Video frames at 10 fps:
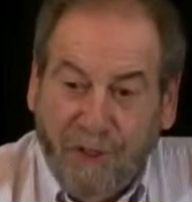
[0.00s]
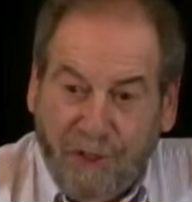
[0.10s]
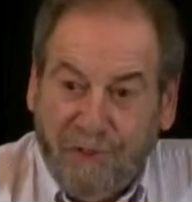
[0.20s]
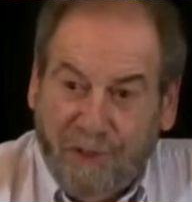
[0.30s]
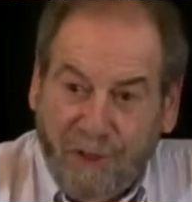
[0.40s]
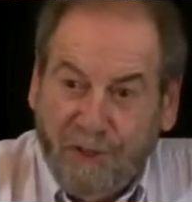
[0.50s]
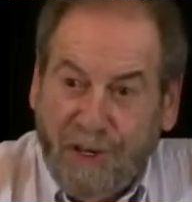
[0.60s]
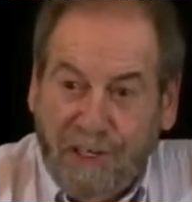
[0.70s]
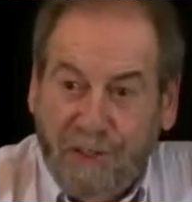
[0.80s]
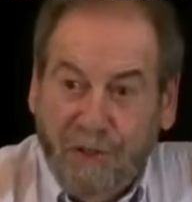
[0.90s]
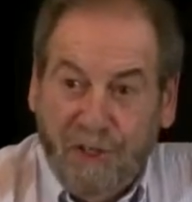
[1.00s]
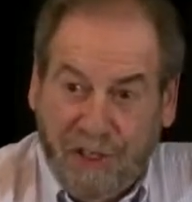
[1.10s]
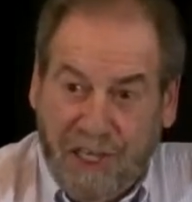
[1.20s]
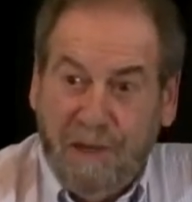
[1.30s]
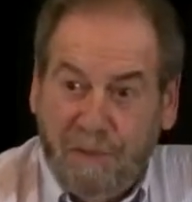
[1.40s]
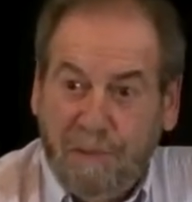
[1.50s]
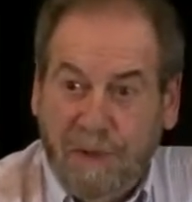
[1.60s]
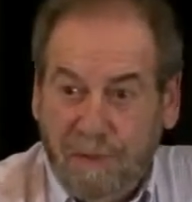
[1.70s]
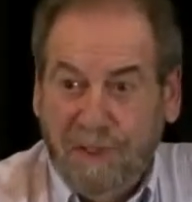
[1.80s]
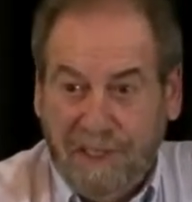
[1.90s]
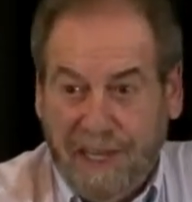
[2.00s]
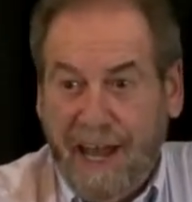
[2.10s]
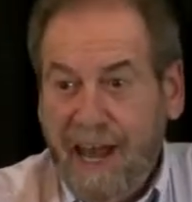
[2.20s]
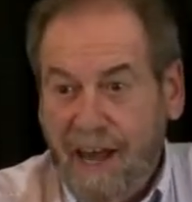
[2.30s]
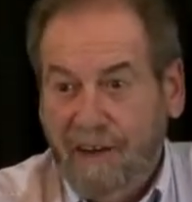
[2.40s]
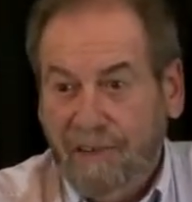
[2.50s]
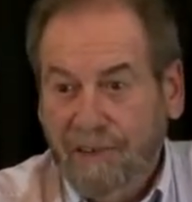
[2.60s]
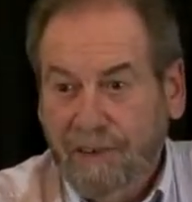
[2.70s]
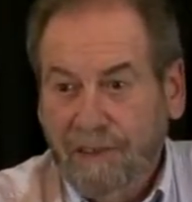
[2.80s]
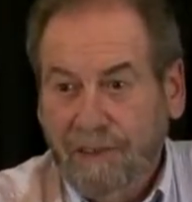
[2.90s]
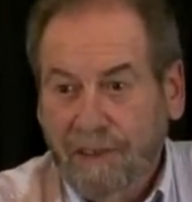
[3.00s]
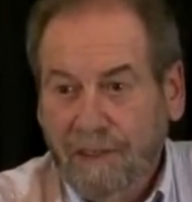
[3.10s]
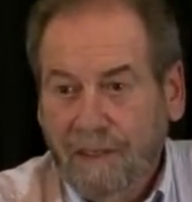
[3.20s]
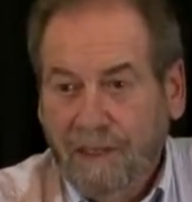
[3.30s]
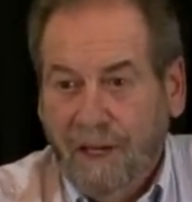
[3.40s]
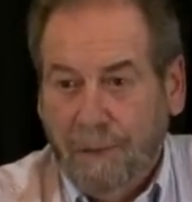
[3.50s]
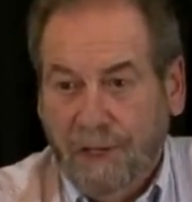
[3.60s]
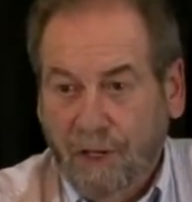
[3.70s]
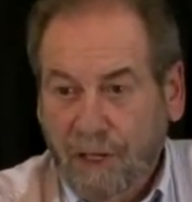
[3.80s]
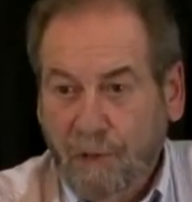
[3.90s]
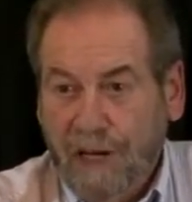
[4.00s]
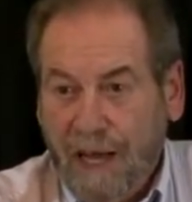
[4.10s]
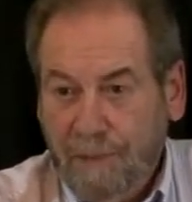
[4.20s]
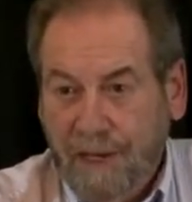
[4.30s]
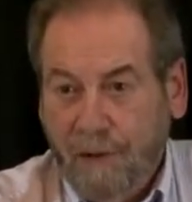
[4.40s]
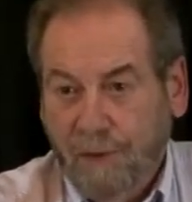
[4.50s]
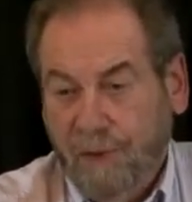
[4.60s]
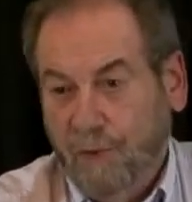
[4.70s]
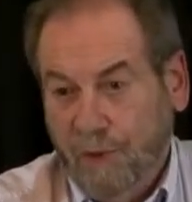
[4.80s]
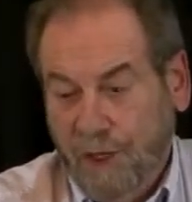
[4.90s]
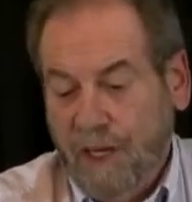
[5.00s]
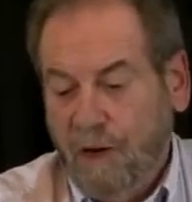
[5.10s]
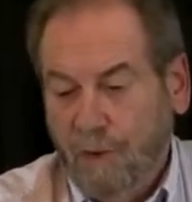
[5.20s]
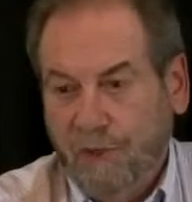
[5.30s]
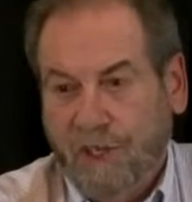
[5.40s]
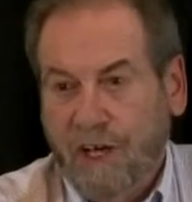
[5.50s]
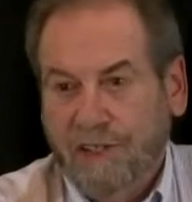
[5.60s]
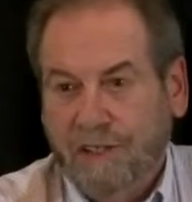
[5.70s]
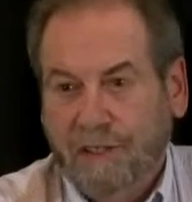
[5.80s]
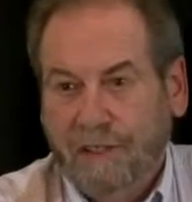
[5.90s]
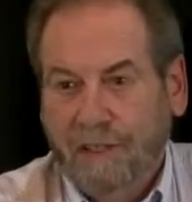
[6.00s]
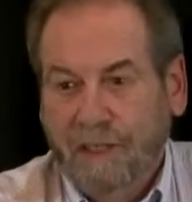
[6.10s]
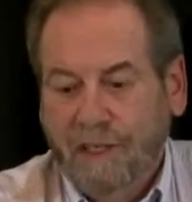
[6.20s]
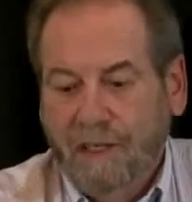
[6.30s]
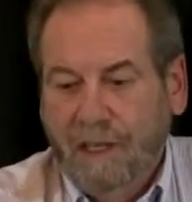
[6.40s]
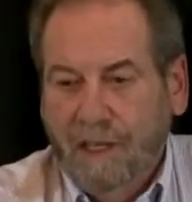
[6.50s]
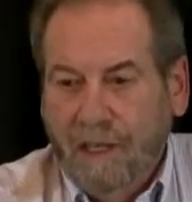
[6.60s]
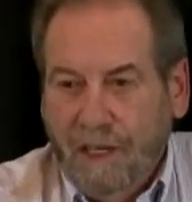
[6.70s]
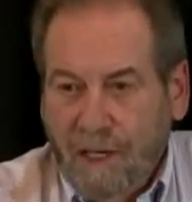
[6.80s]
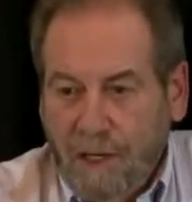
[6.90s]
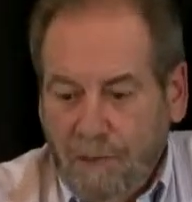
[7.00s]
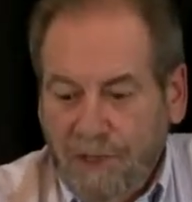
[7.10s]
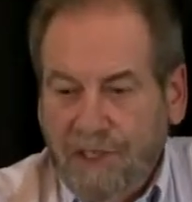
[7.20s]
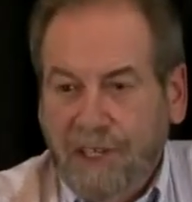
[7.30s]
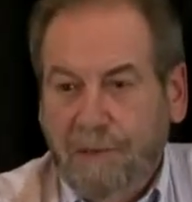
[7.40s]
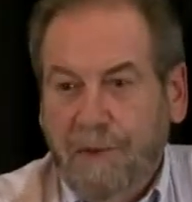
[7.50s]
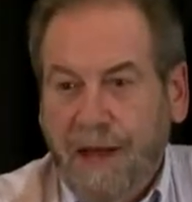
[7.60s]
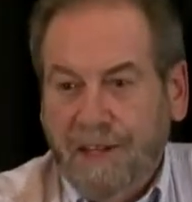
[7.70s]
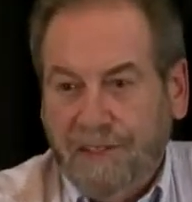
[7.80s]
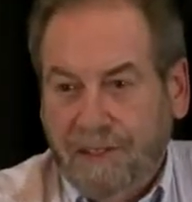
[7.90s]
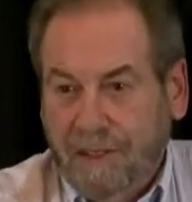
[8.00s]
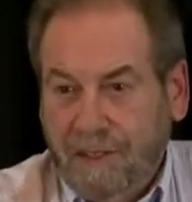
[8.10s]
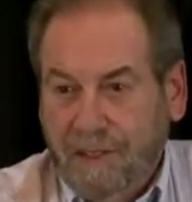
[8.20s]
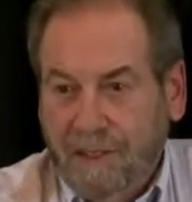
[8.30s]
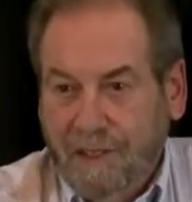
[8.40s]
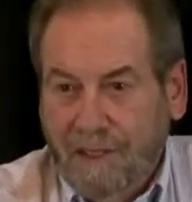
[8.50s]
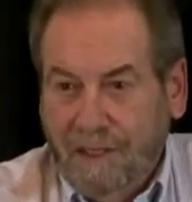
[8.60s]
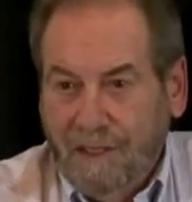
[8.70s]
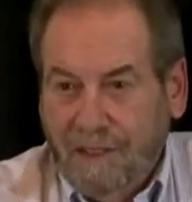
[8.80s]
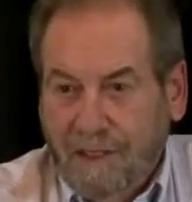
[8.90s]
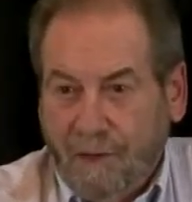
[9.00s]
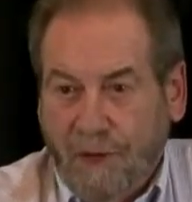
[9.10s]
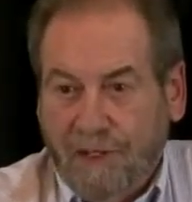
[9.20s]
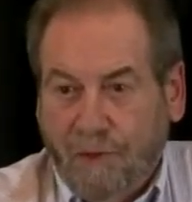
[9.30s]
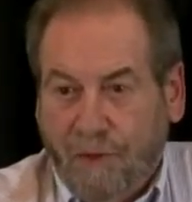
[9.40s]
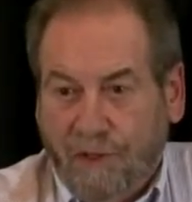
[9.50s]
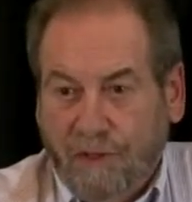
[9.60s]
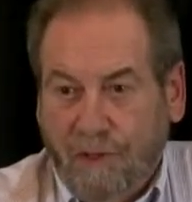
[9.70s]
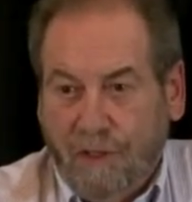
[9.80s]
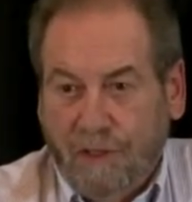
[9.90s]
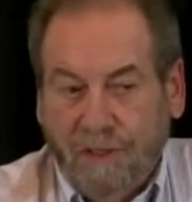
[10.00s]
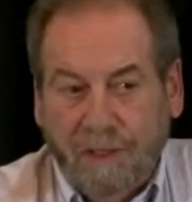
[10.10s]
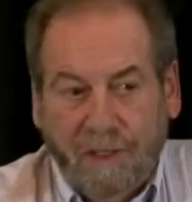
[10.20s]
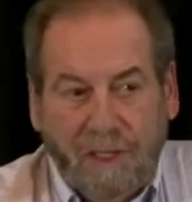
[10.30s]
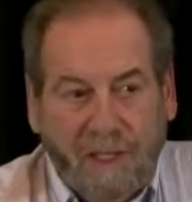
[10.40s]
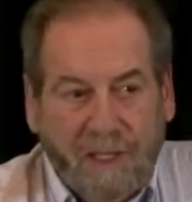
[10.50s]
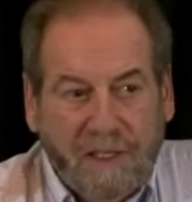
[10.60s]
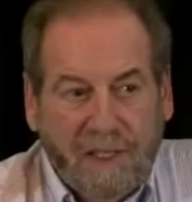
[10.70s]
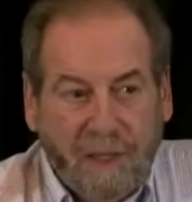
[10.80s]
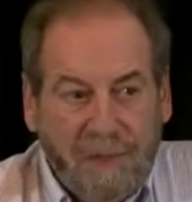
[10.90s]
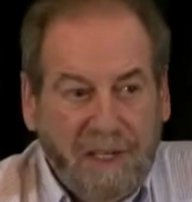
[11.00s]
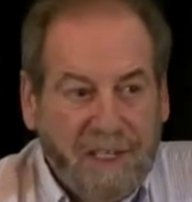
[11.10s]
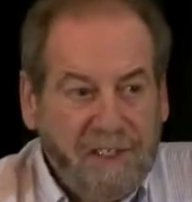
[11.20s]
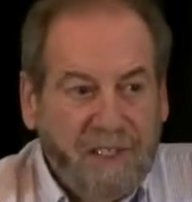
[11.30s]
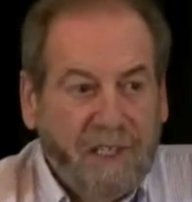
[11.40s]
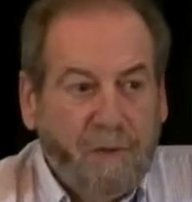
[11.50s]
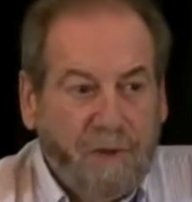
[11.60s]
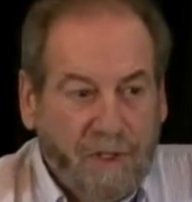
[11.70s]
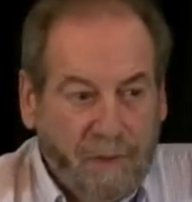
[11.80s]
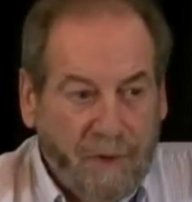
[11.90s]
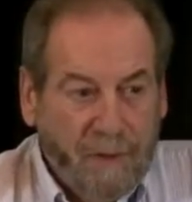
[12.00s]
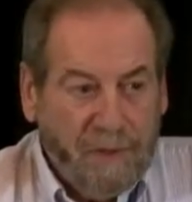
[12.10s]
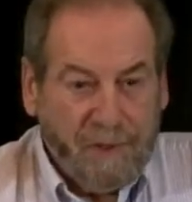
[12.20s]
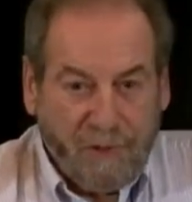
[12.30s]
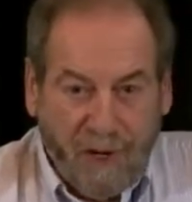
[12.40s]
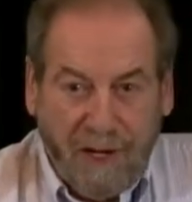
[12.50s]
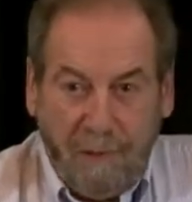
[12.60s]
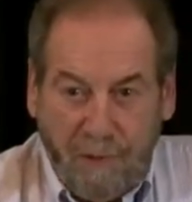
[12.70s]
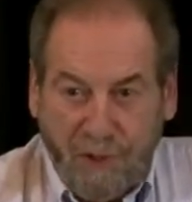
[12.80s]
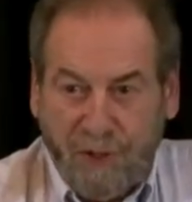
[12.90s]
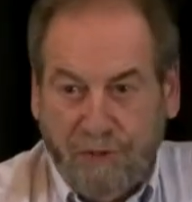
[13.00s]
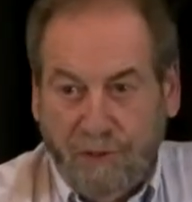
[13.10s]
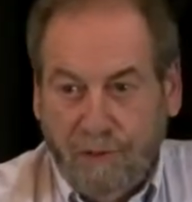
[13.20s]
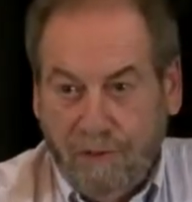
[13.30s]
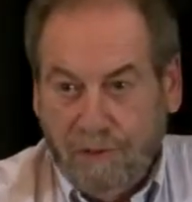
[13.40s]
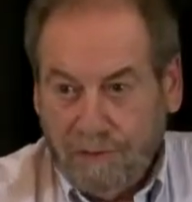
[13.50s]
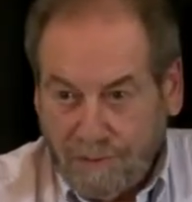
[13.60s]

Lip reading: they're trying to do is keep the people that they have. I mean, look at what happened out in Wisconsin. Michigan passed that right to work law. That'll be the next thing that we're going to probably try and push through